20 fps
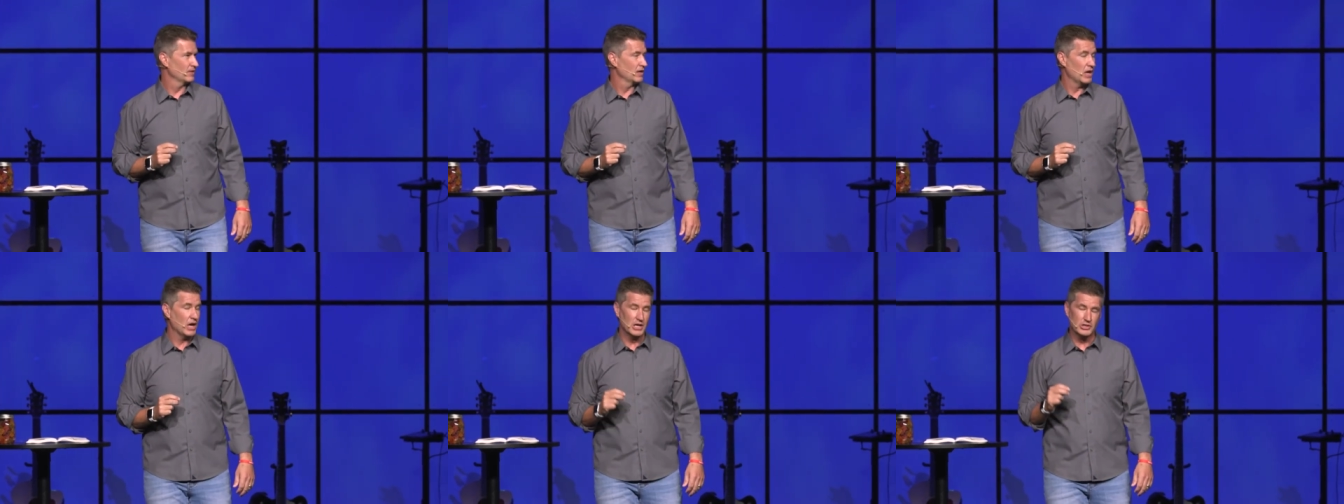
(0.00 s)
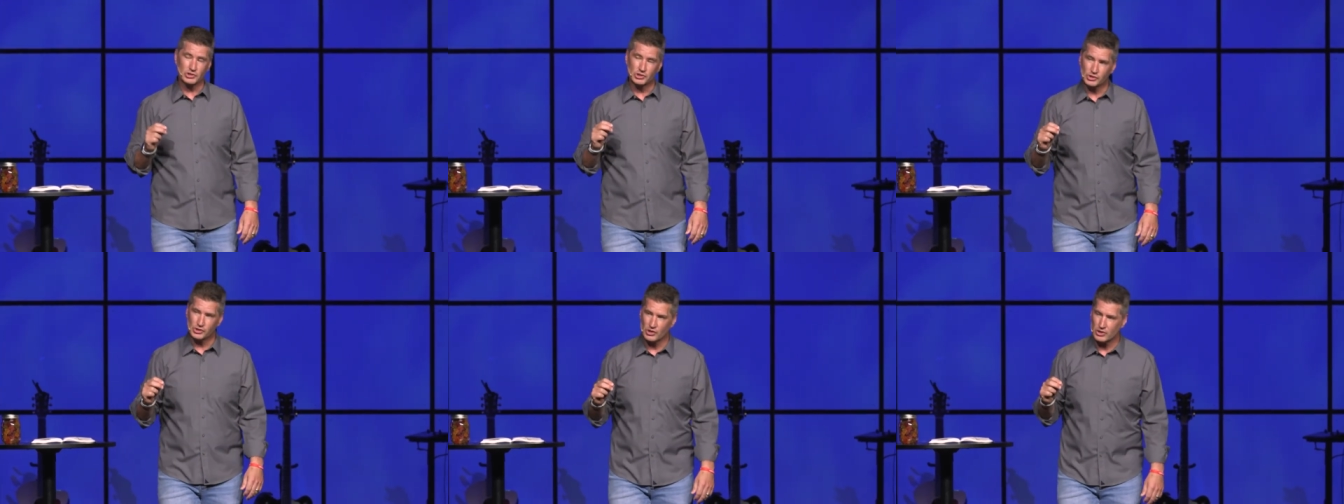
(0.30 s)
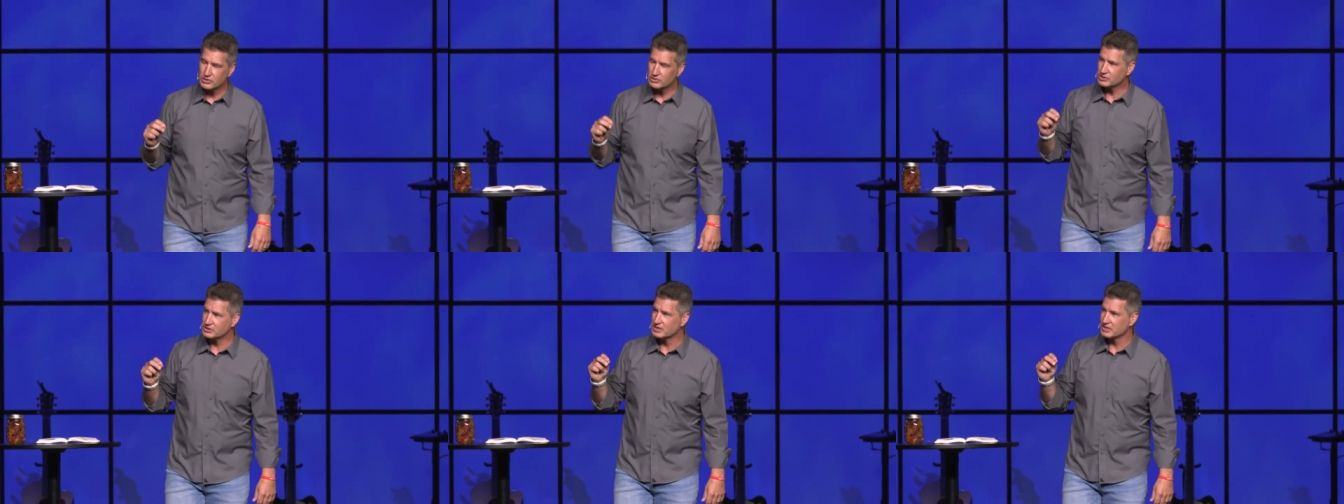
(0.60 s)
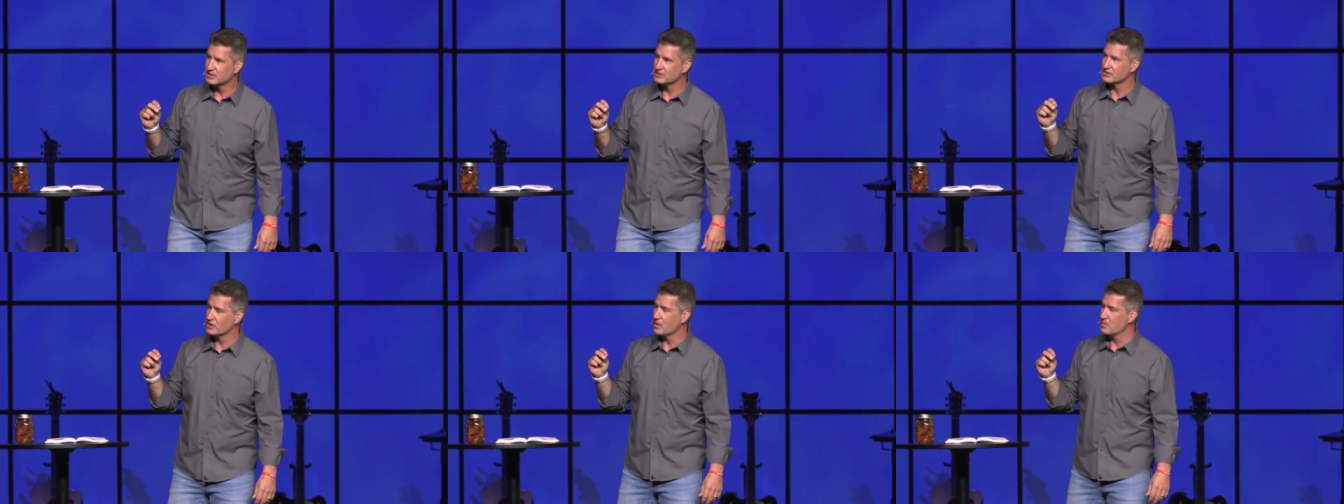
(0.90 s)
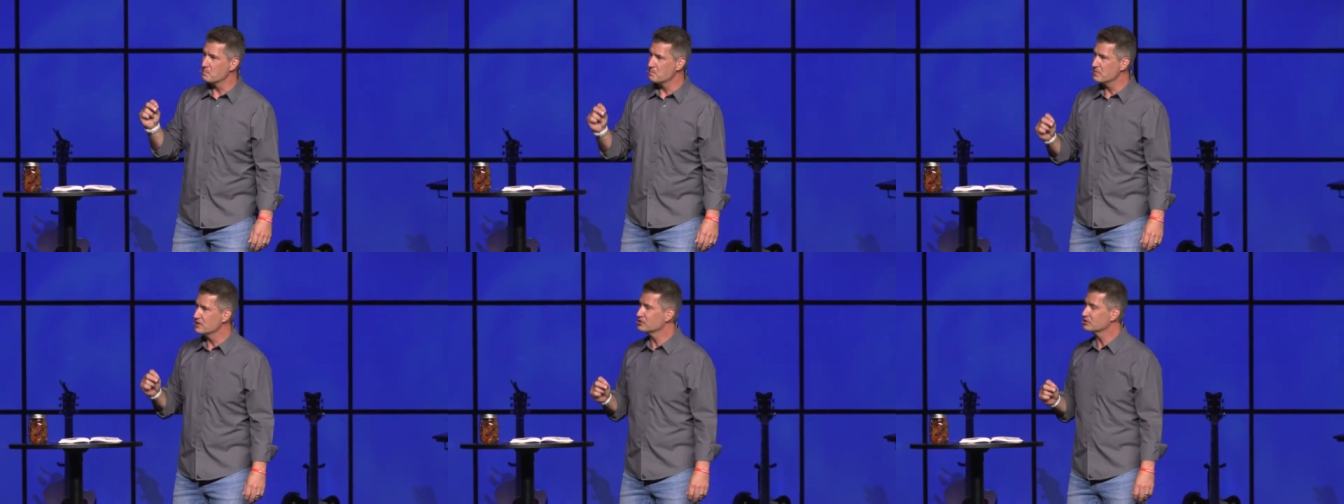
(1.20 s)
A church that is
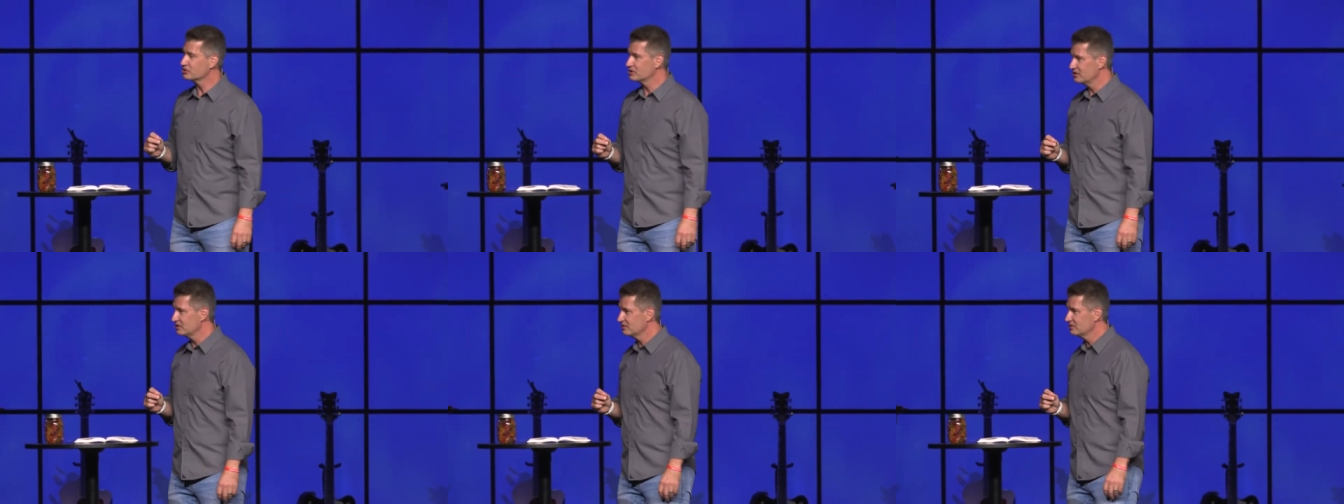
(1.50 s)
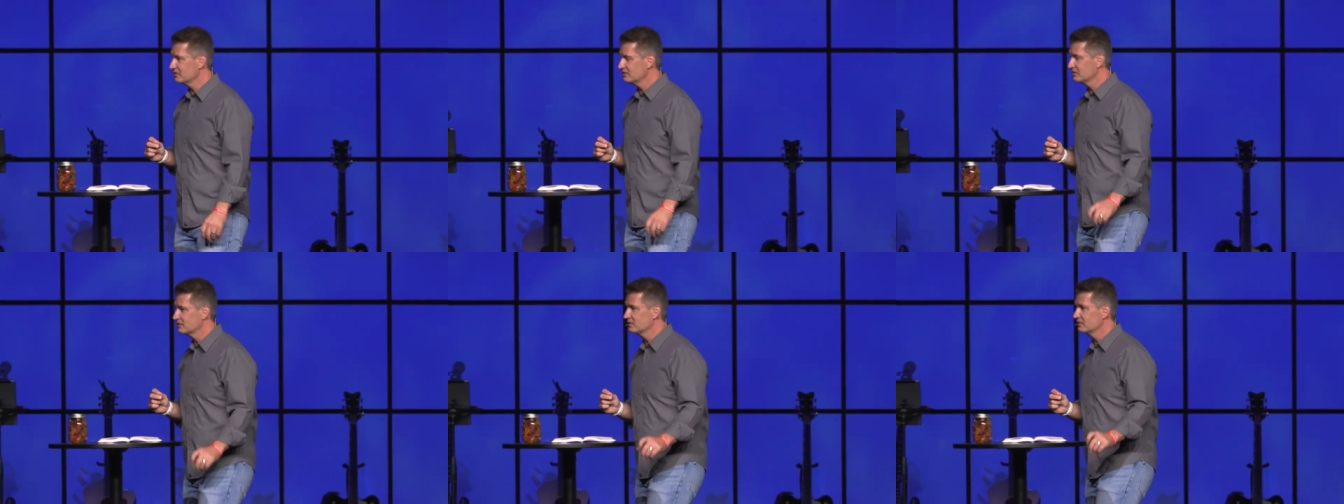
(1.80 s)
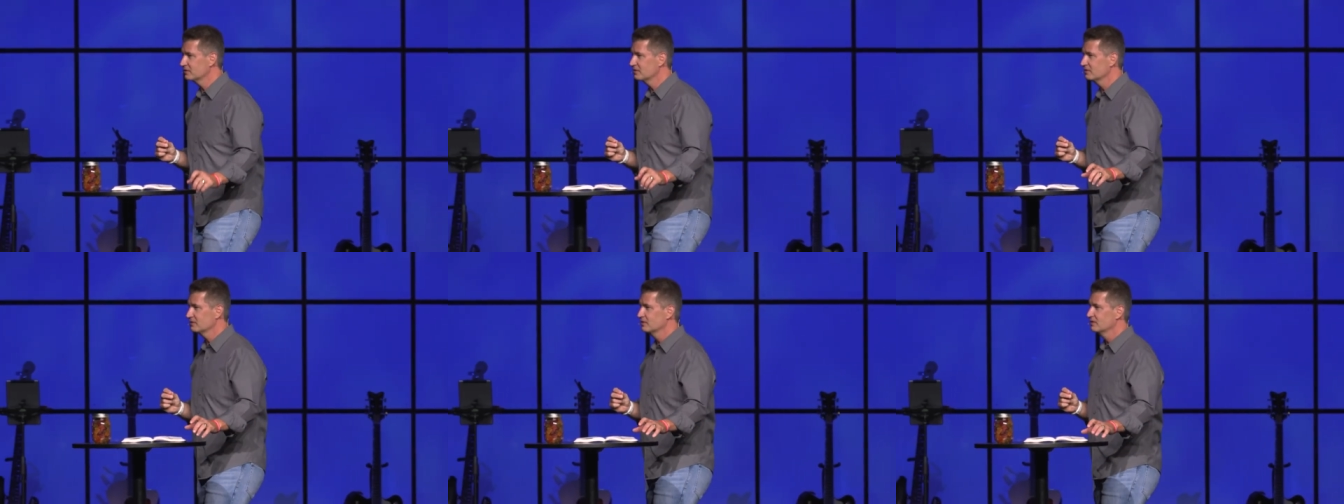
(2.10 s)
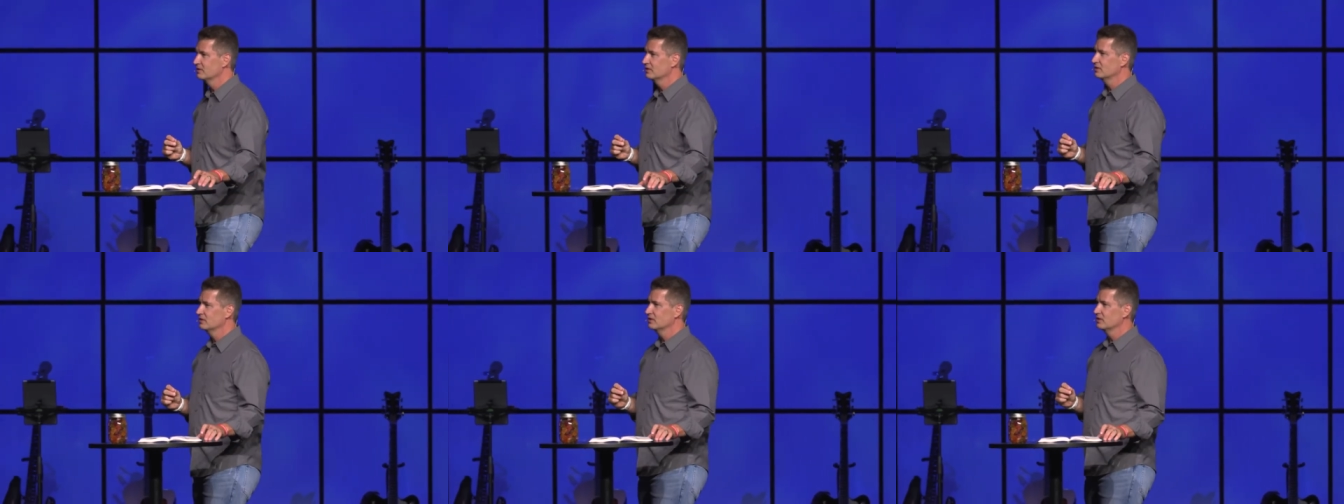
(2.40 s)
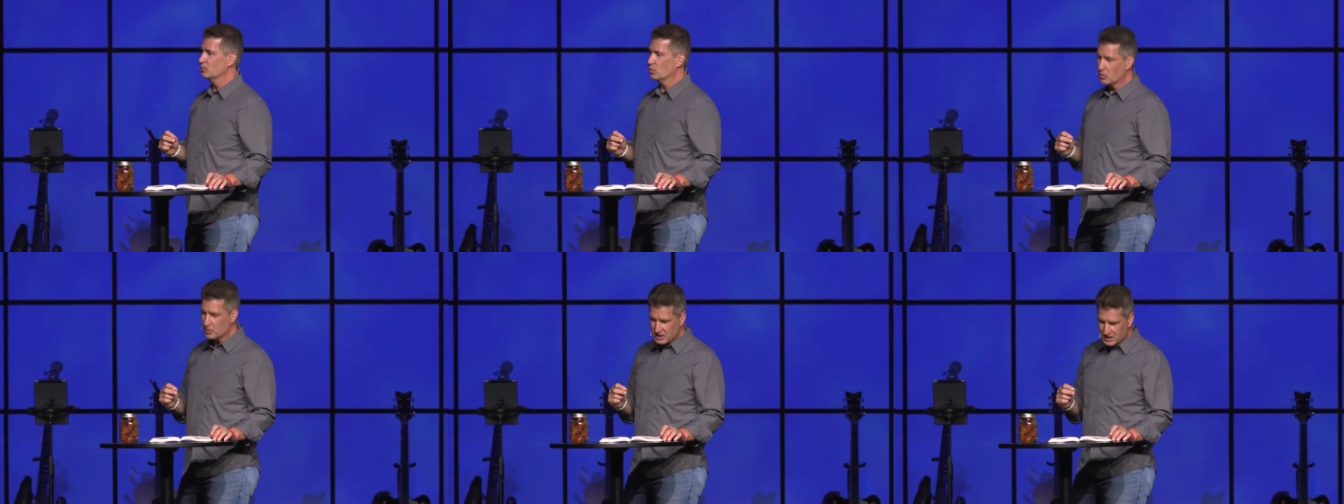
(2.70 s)
on mission
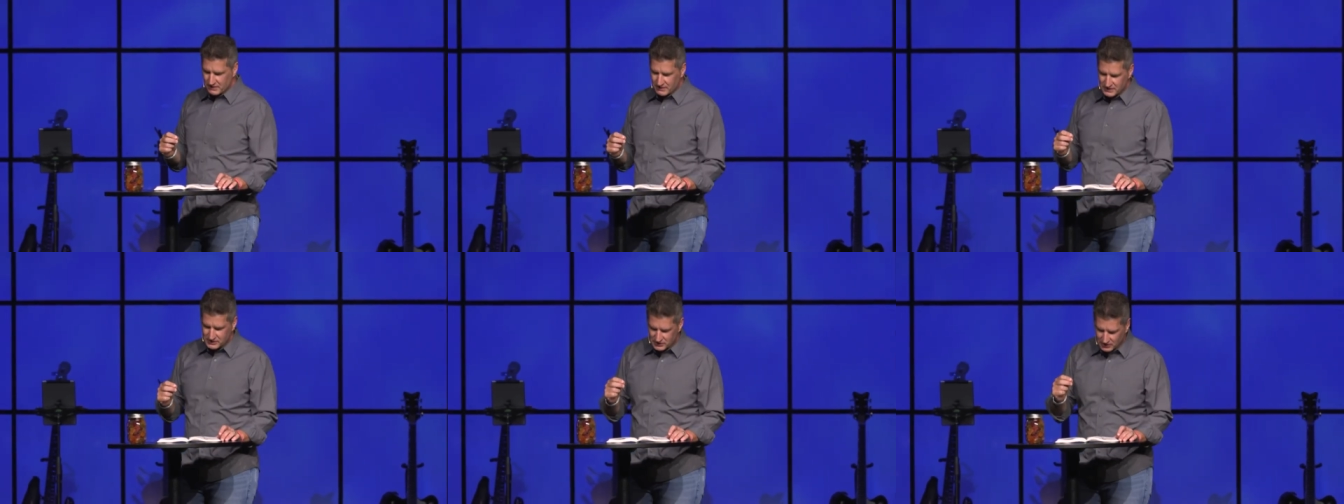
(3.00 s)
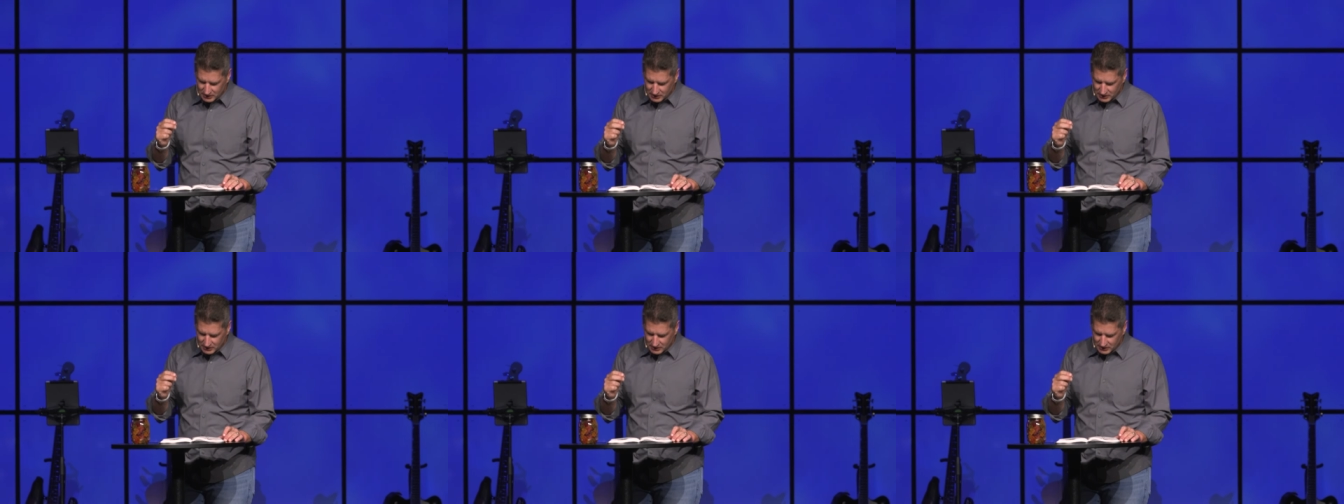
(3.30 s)
will give us a